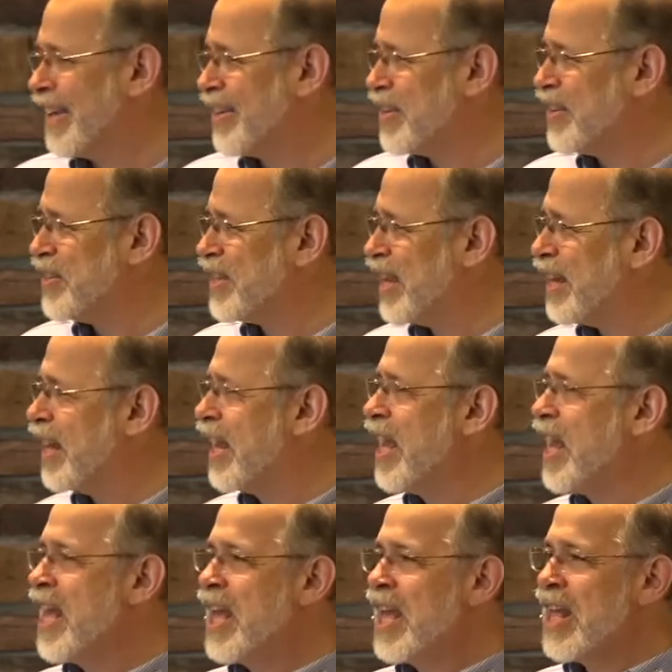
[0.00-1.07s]
She said,
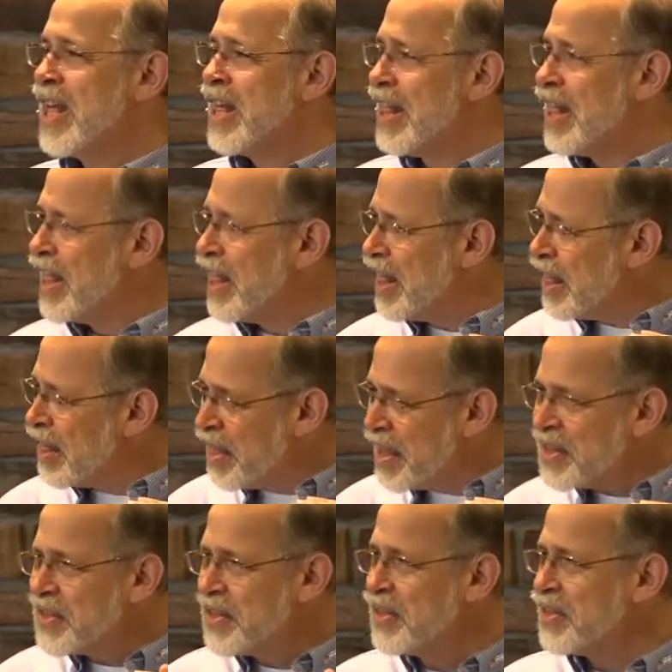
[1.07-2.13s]

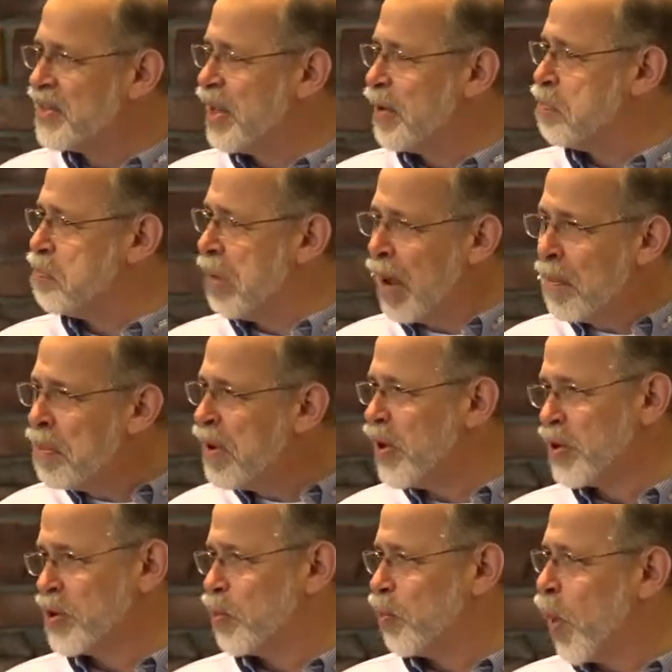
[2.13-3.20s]
This is the
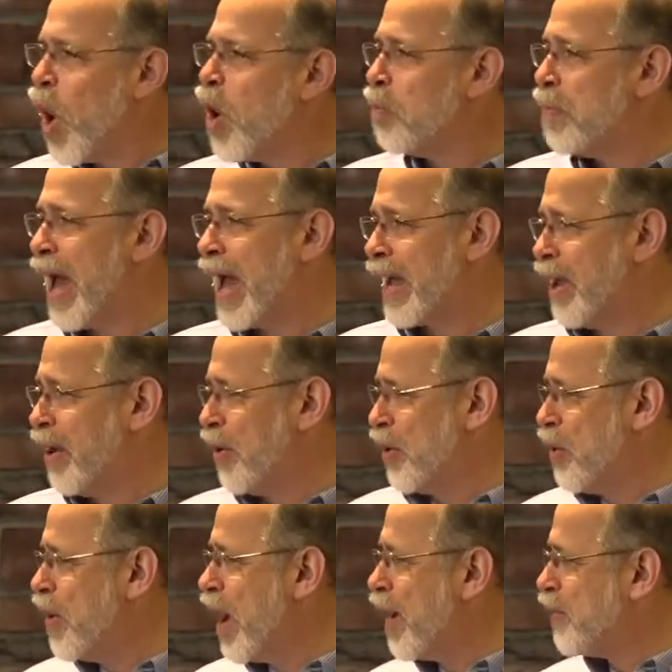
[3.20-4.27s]
bumpiest road back here.
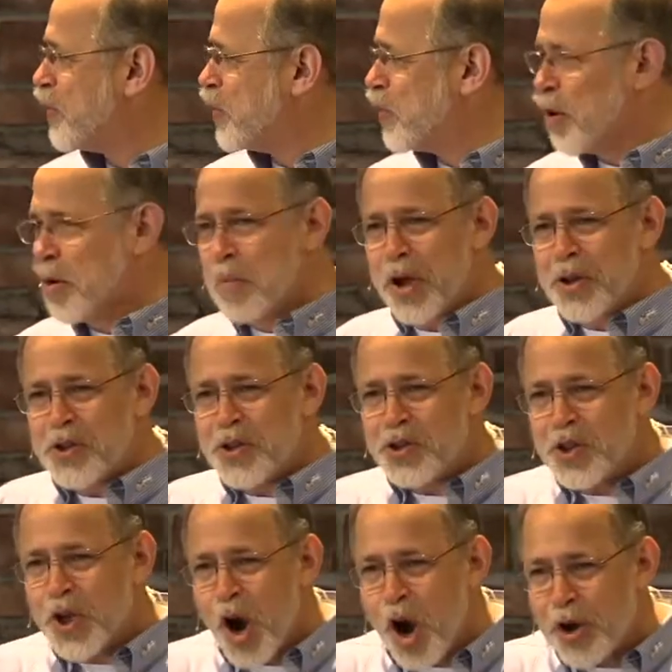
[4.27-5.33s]
You have so much
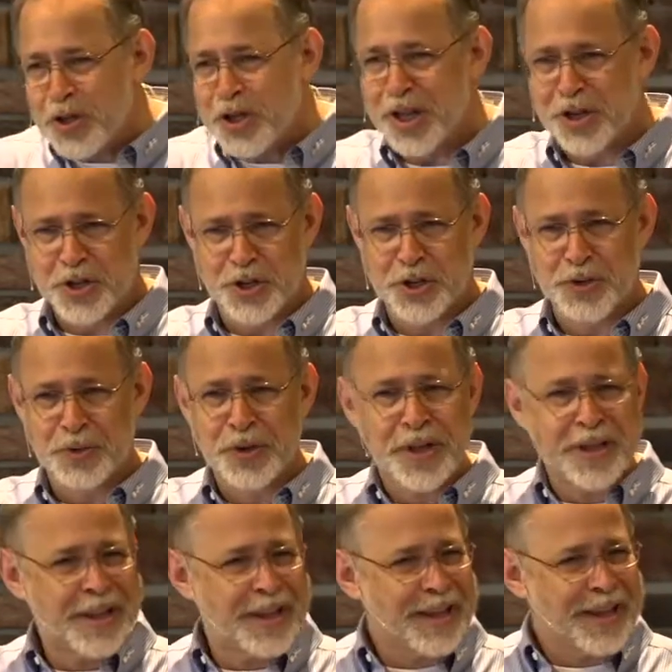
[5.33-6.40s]
scar tissue
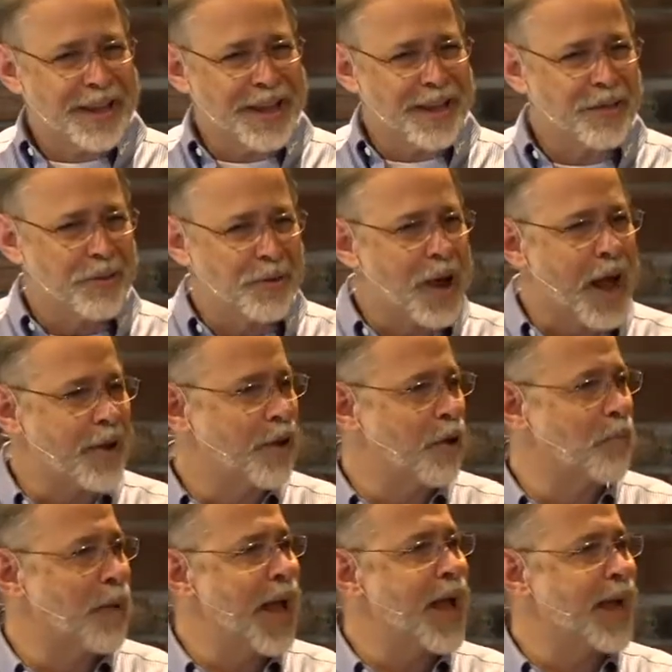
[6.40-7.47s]
in, throughout your
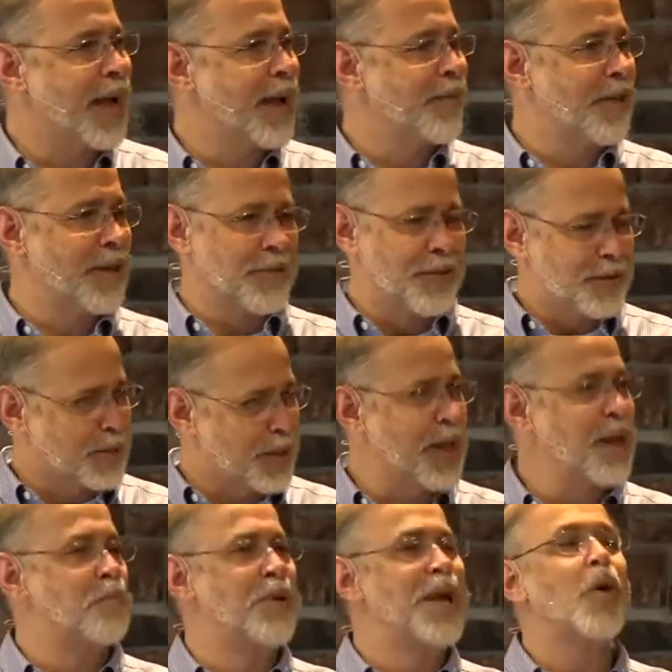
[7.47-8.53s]
back. I, this is
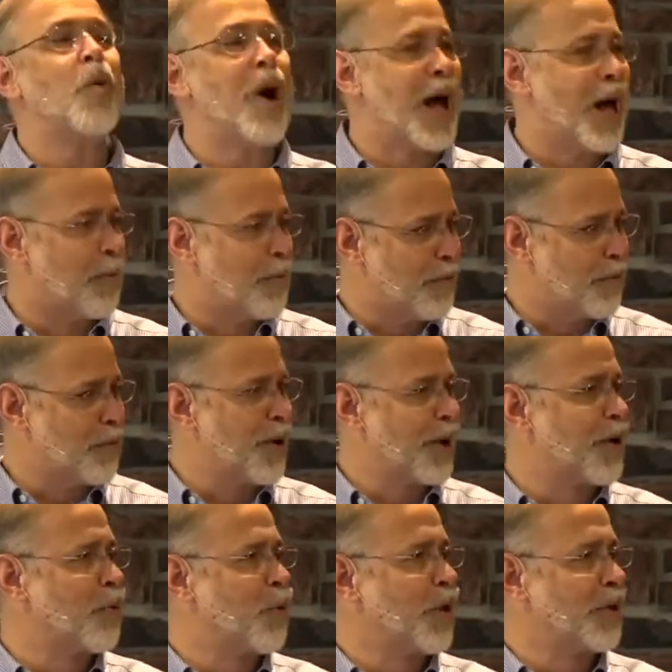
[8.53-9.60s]
going to be a while before I
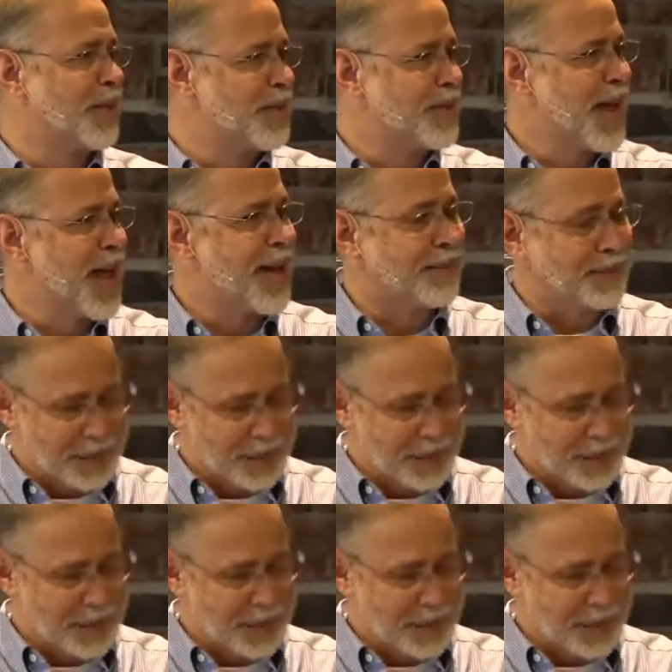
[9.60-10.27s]
can work this out.